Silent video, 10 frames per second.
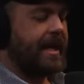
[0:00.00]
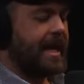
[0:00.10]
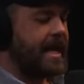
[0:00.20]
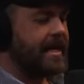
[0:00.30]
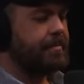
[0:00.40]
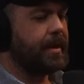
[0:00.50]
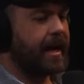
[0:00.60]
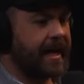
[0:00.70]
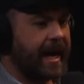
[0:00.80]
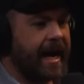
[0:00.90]
And but
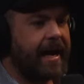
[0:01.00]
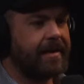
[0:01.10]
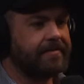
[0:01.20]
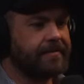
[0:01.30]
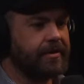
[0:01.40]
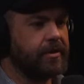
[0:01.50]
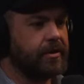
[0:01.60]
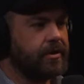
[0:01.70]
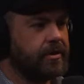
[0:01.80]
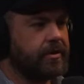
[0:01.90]
I have,
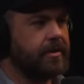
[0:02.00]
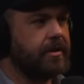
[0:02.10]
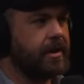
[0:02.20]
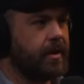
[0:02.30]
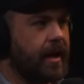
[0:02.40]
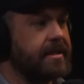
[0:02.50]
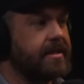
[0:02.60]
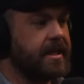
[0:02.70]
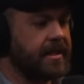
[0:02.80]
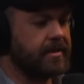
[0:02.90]
you know, I
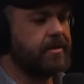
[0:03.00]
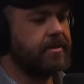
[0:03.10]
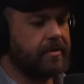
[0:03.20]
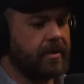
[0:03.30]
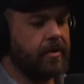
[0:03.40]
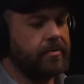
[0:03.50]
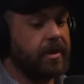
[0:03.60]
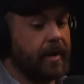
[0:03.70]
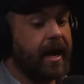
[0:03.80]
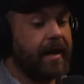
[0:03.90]
did go.
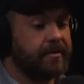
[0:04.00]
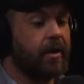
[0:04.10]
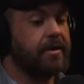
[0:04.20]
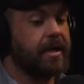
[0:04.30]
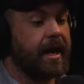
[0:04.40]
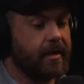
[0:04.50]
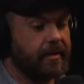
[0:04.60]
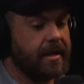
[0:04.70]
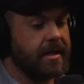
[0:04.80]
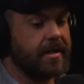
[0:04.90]
You know, I have gone
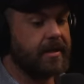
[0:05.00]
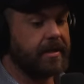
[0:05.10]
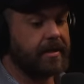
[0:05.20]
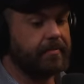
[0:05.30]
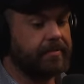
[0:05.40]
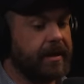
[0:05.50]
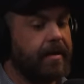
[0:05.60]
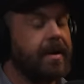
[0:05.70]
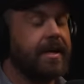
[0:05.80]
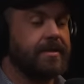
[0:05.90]
down the um,
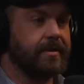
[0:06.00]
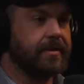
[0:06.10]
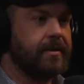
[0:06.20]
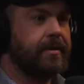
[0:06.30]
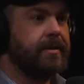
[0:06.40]
plant medicine